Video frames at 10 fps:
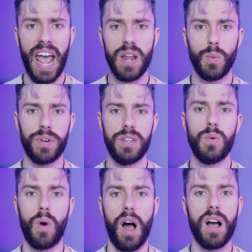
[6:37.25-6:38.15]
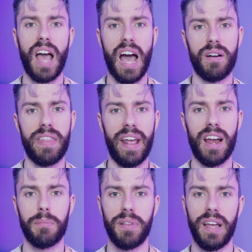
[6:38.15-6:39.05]
And when you walk out of the
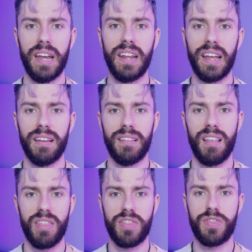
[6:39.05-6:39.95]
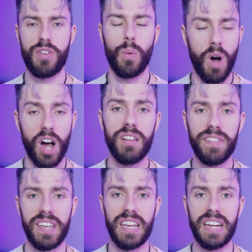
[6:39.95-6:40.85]
airplane, the wall
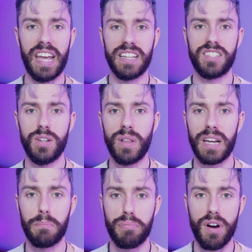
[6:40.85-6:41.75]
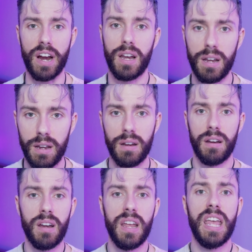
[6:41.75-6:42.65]
of heat hits you like a brick.
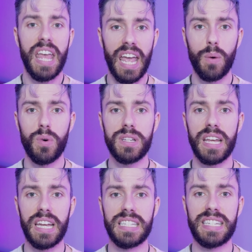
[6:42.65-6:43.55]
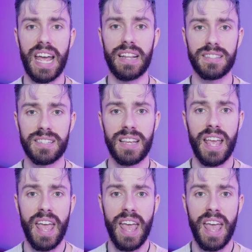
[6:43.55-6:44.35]
It was intense.